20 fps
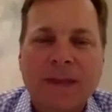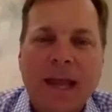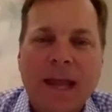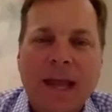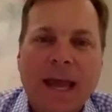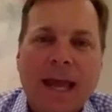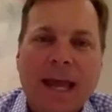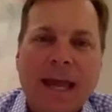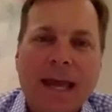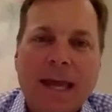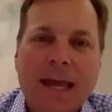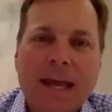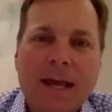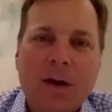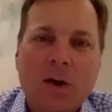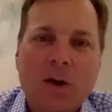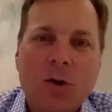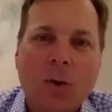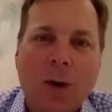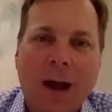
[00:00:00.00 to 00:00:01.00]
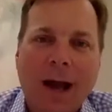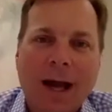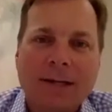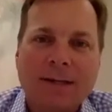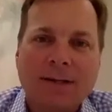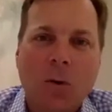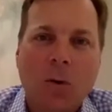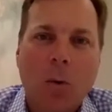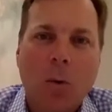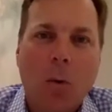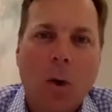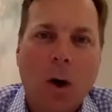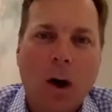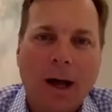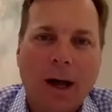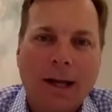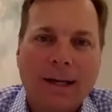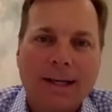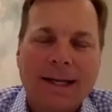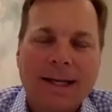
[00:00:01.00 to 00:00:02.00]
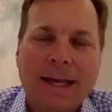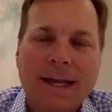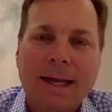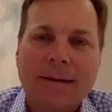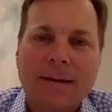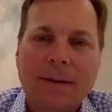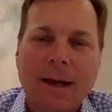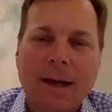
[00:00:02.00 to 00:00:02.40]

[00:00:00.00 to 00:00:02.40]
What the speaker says: He who has a why can